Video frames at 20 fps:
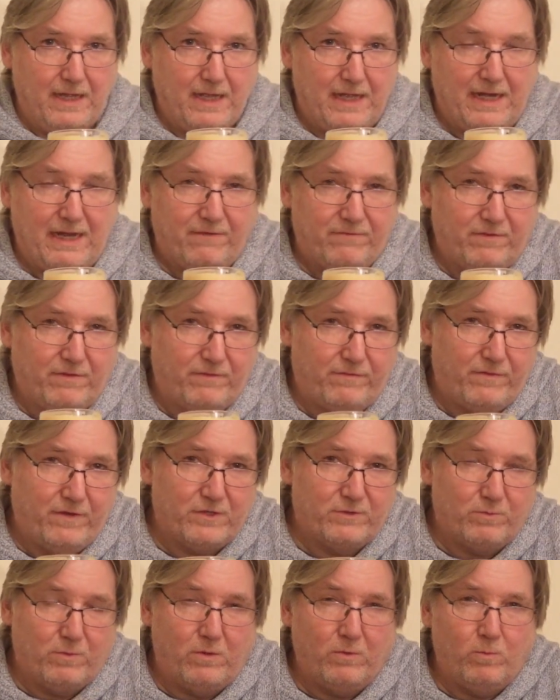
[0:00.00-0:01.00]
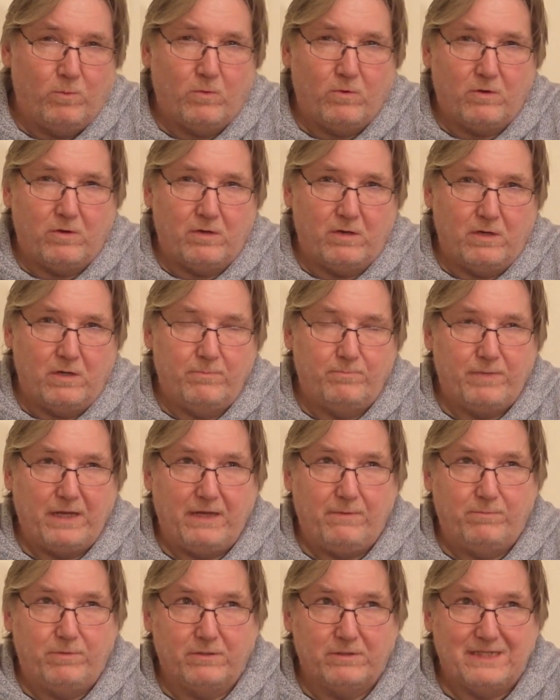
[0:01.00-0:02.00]
and after the First World War
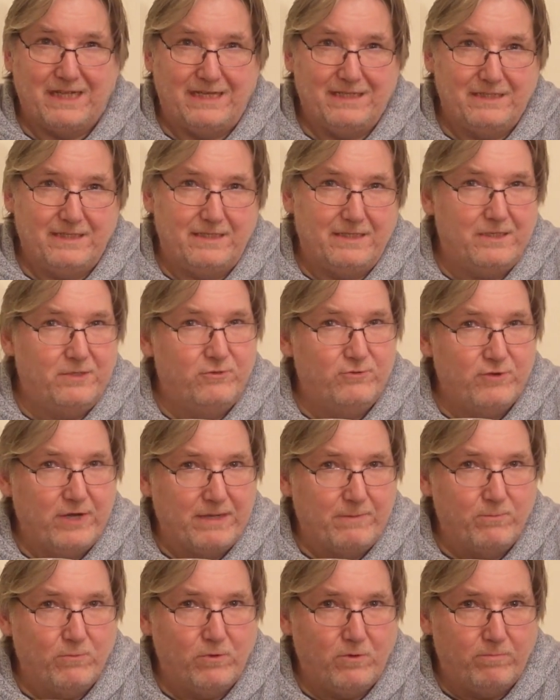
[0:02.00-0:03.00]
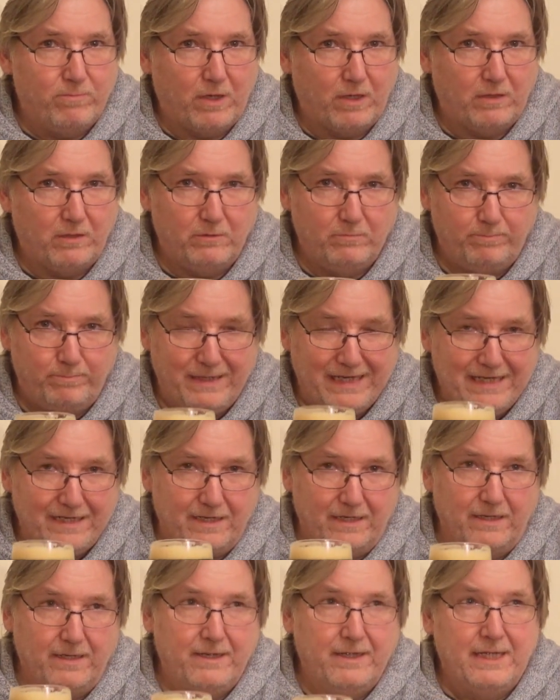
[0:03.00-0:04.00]
people tended to drink more bottled
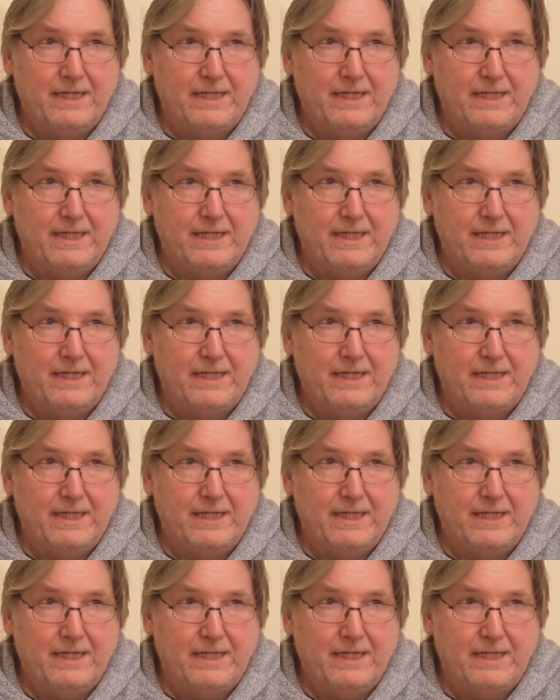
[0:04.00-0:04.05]
beer.